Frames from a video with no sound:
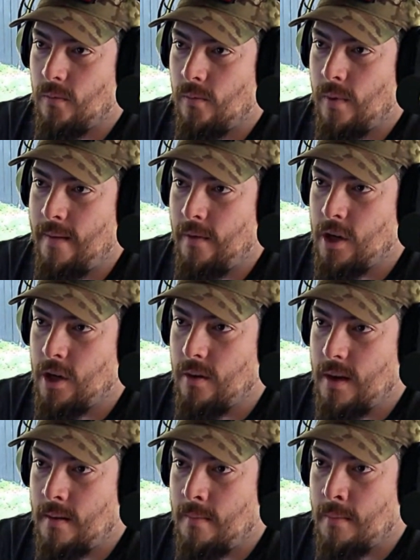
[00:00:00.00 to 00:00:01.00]
whenever
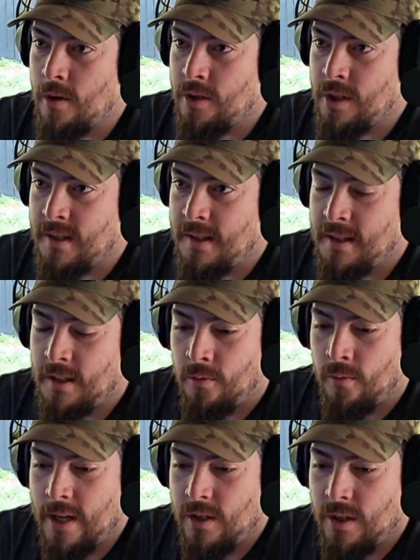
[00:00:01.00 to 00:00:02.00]
you're in an emergency
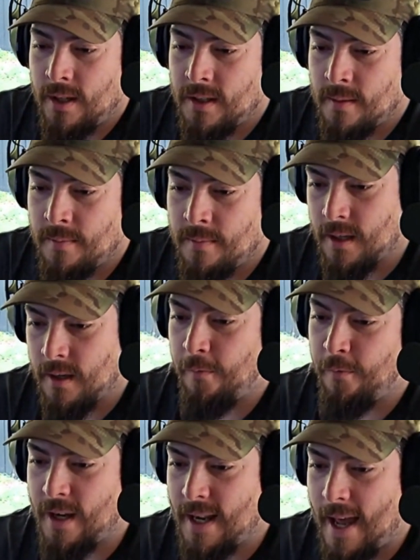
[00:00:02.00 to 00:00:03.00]
situation and somebody's
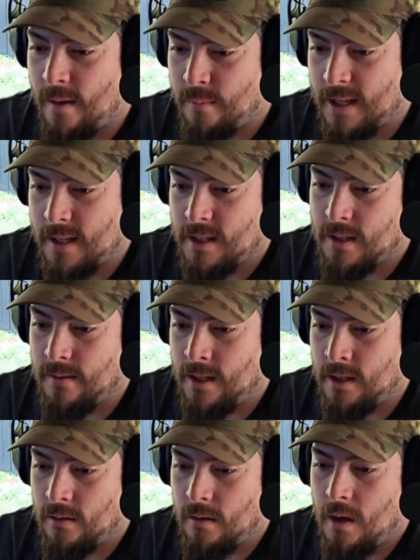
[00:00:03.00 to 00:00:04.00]
going to freak out because you
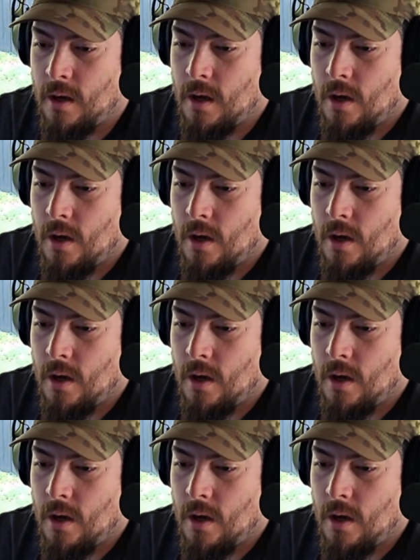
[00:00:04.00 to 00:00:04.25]
didn't